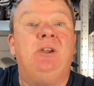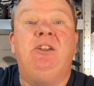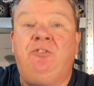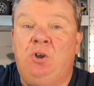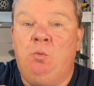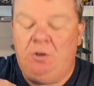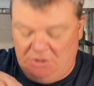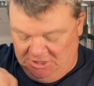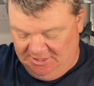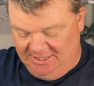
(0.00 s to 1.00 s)
if you're
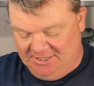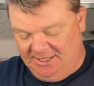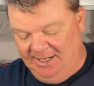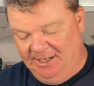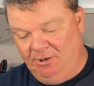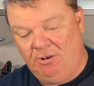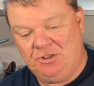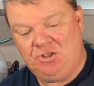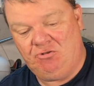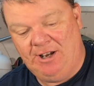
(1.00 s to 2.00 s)
watching this in
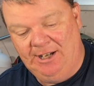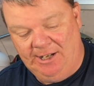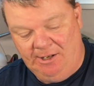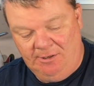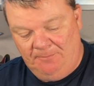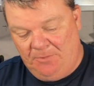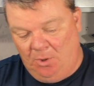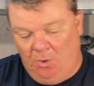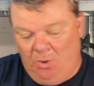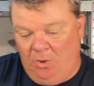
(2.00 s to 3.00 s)
Australia
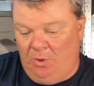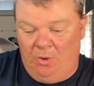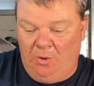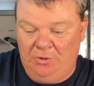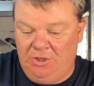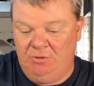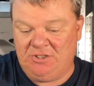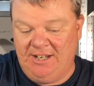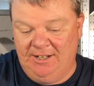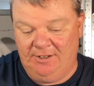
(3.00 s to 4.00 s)
or New
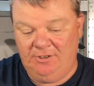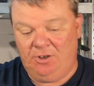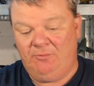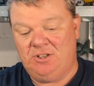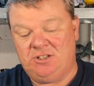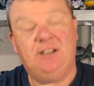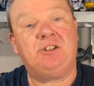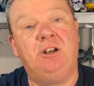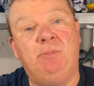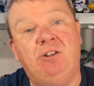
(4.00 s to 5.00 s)
Zealand, obviously it's
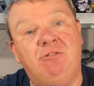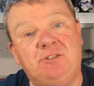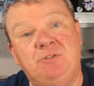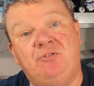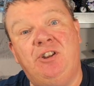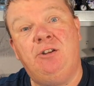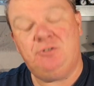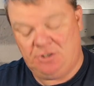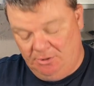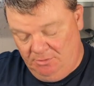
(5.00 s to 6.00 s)
going to be Christmas for you
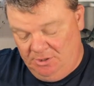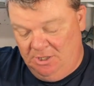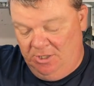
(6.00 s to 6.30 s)
soon.